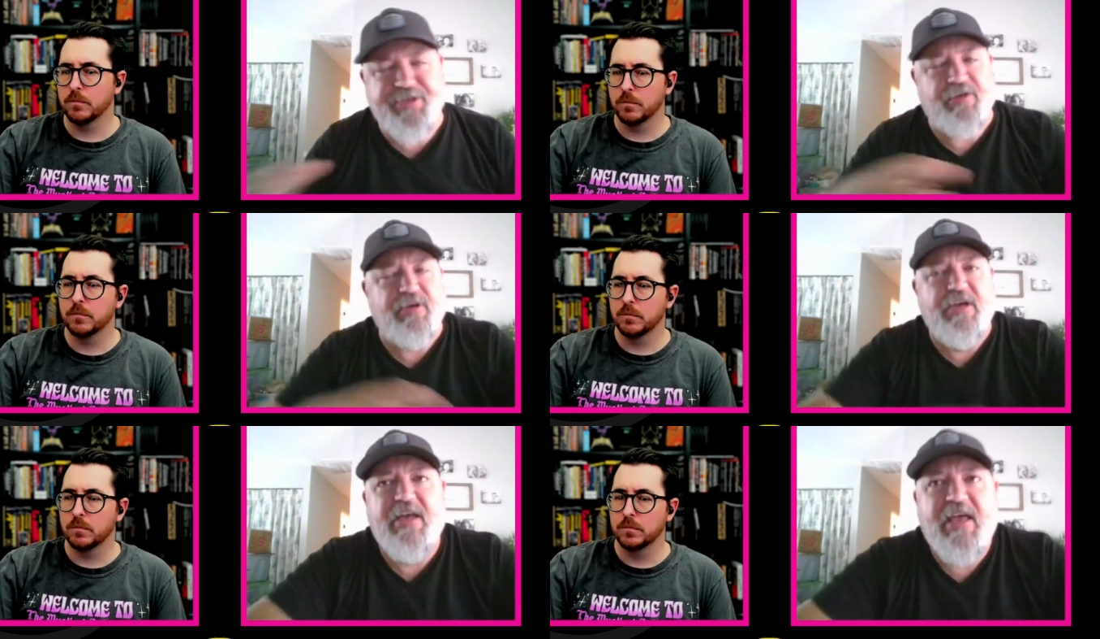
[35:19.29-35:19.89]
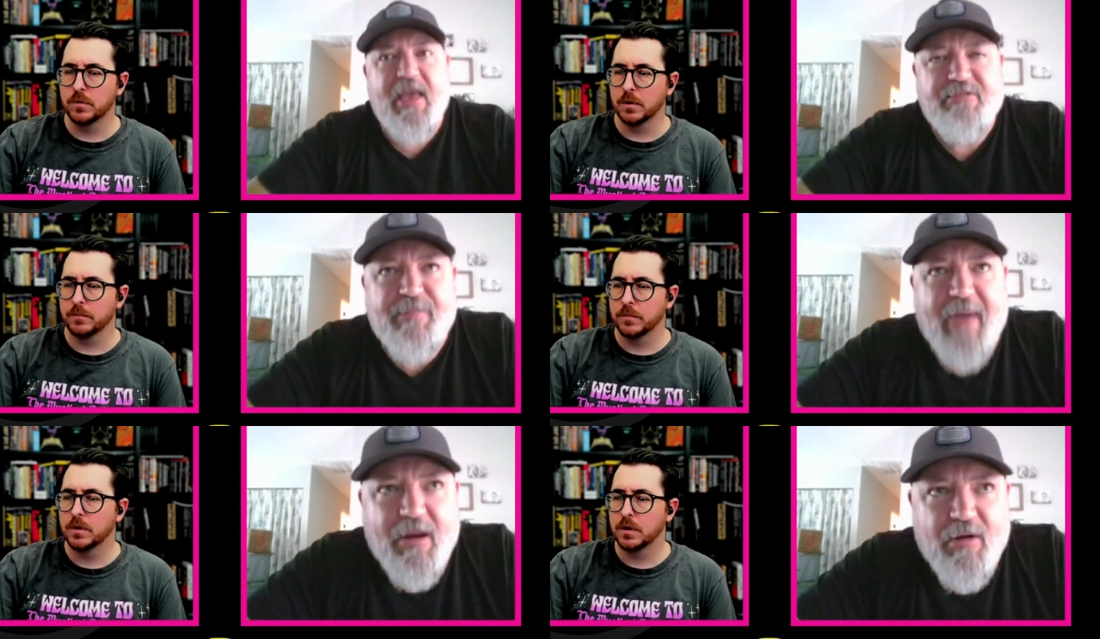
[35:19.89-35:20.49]
Speaker 1: So it was
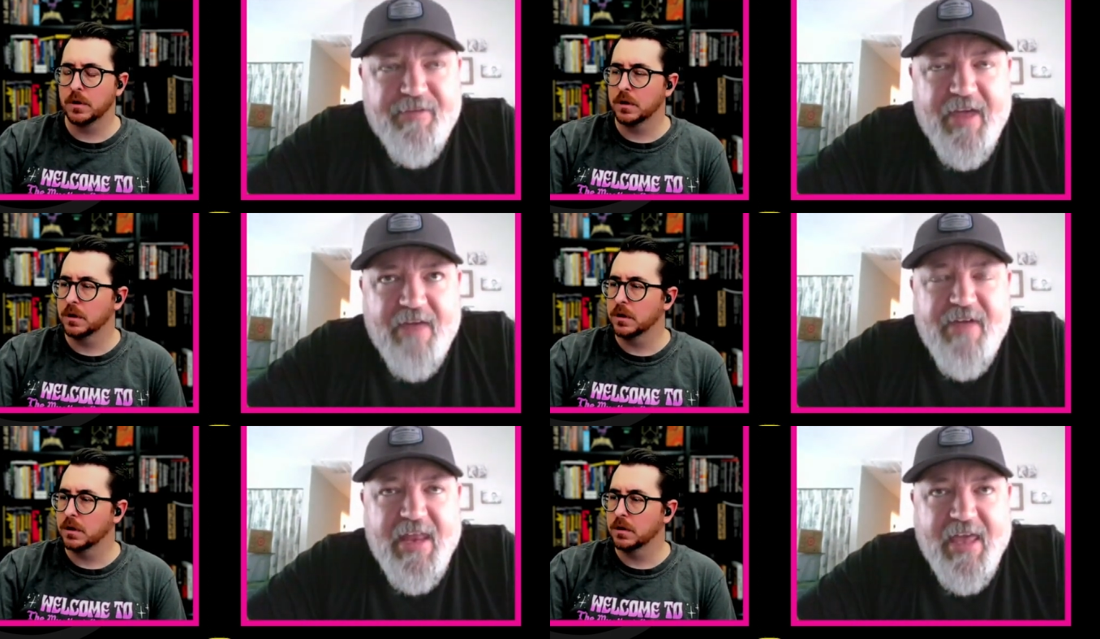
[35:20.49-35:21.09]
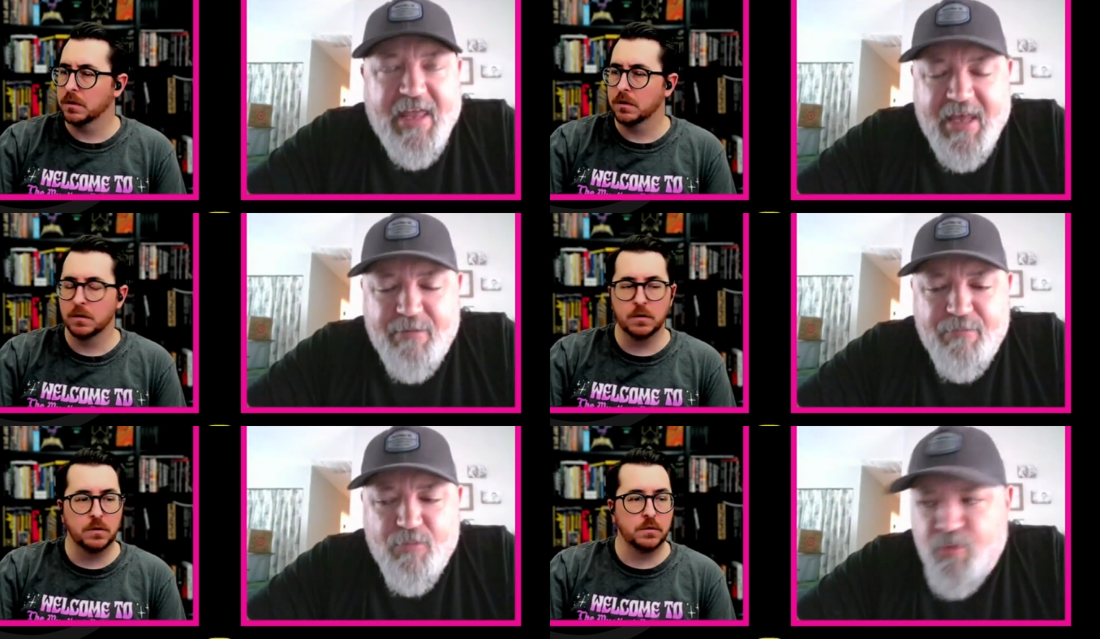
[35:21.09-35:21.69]
yeah. a matter of, get, getting it
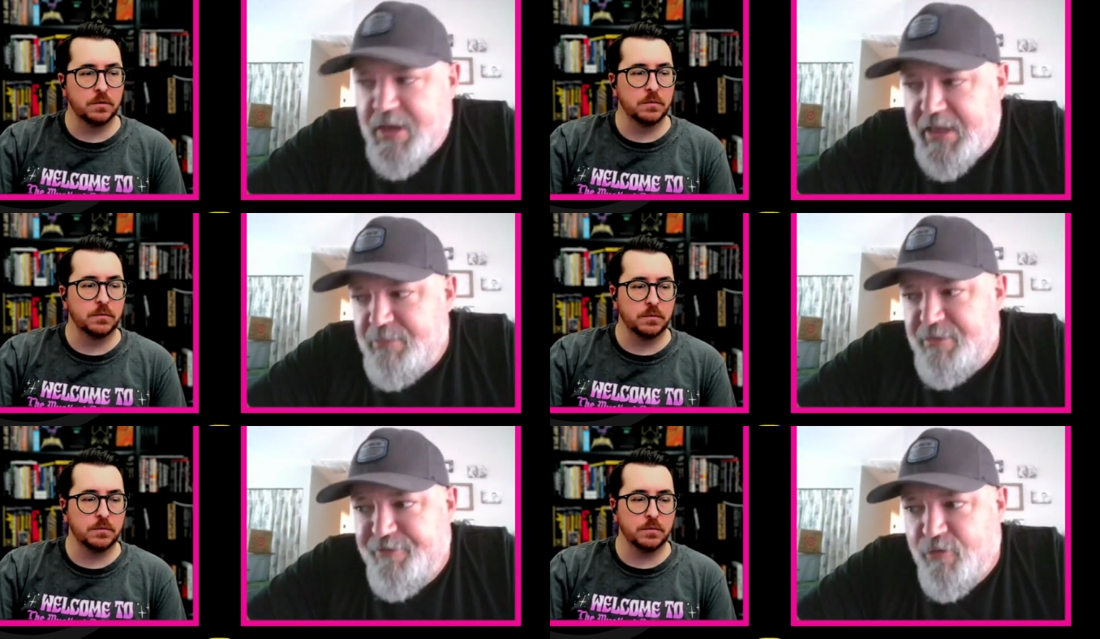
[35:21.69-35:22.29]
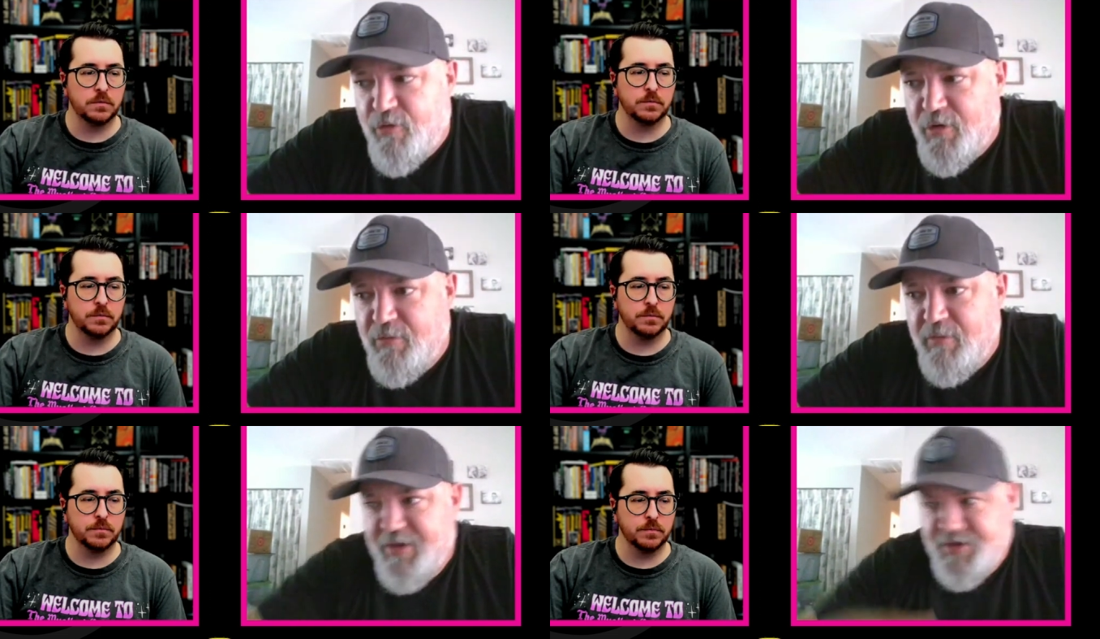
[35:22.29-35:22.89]
in really
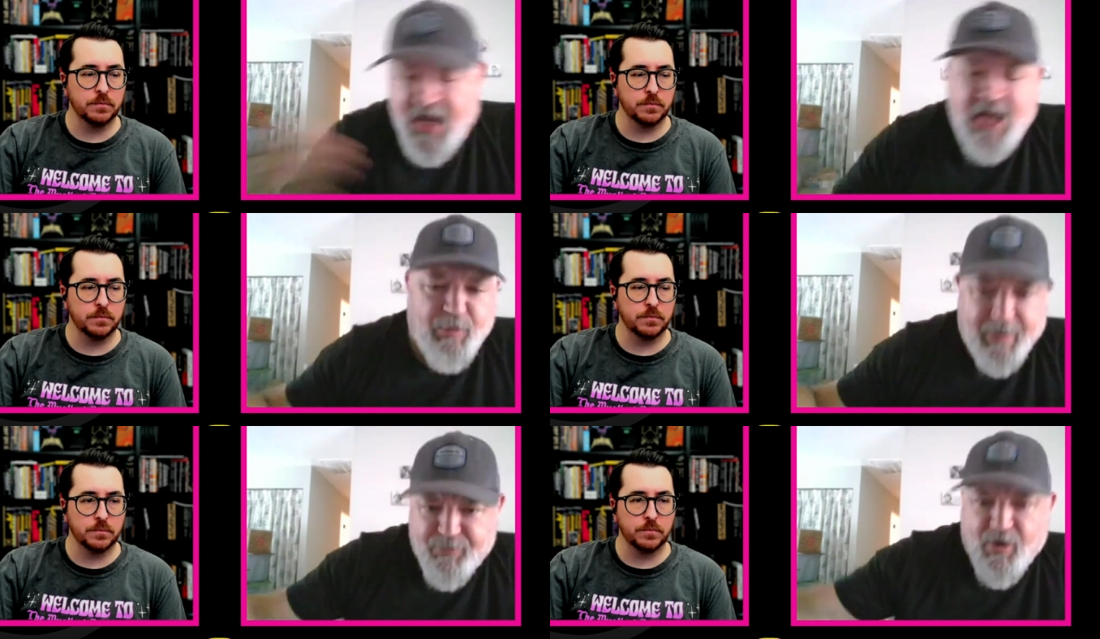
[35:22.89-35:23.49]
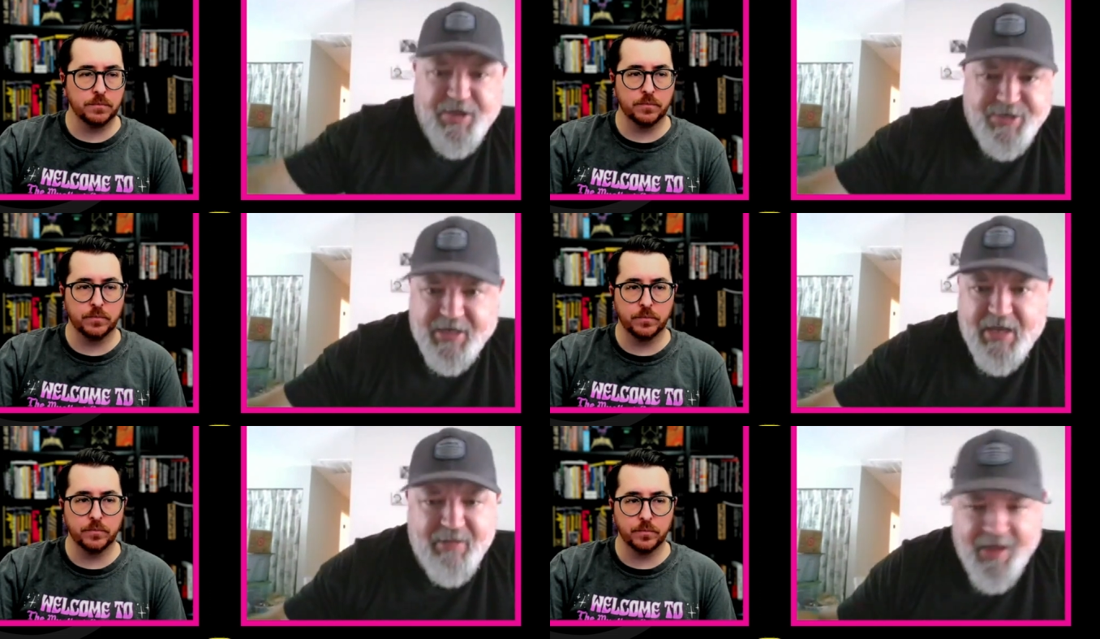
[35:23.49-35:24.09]
before there's a Halloween
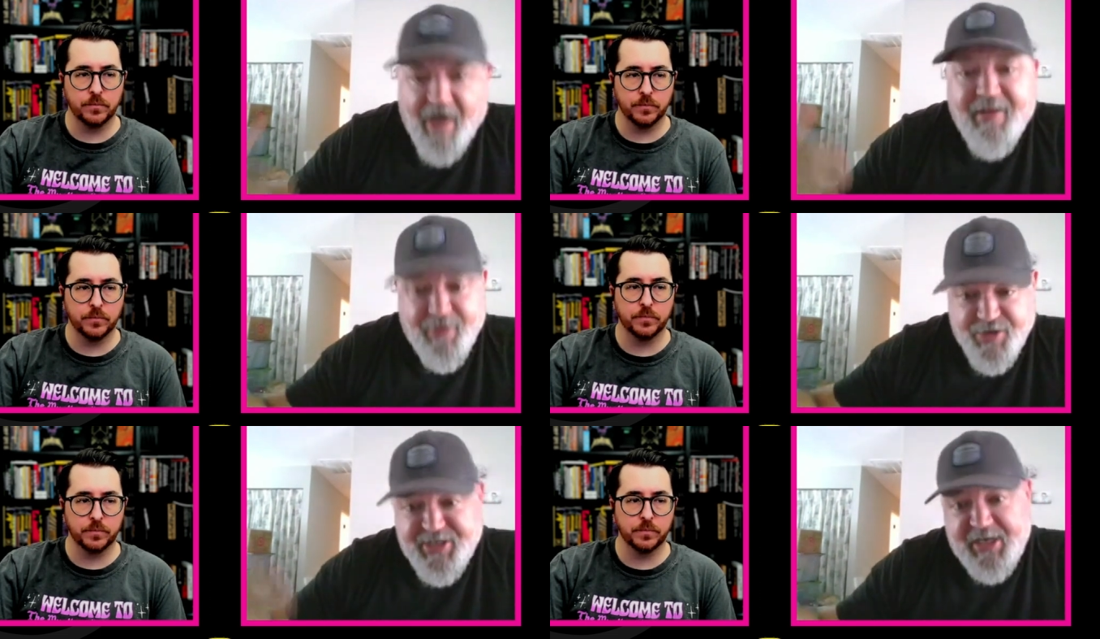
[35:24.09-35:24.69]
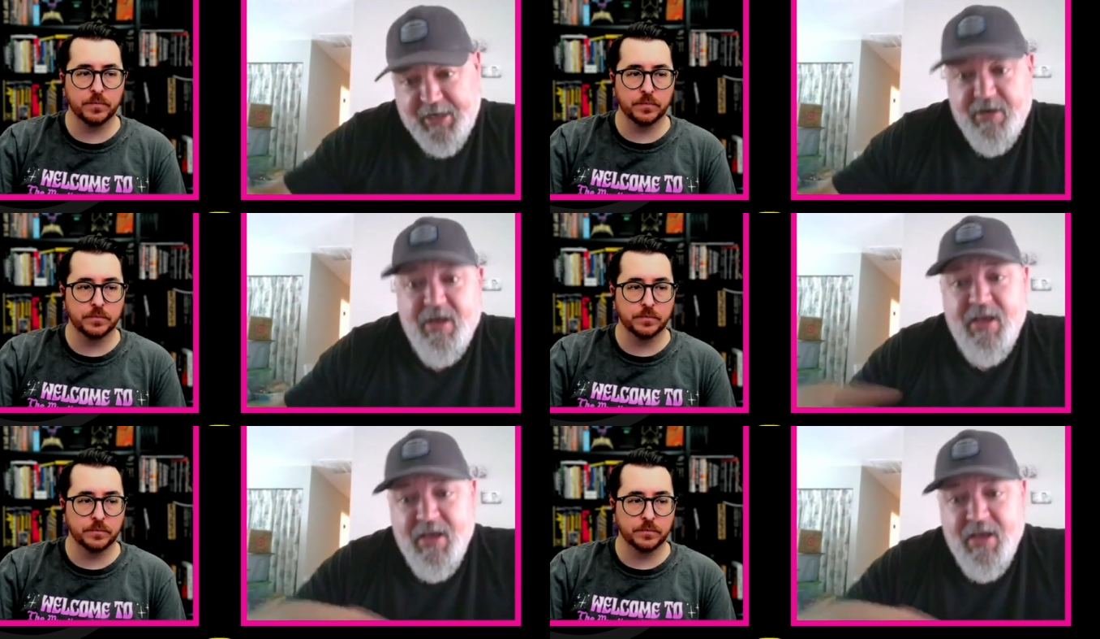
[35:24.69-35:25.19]
project coming, another zine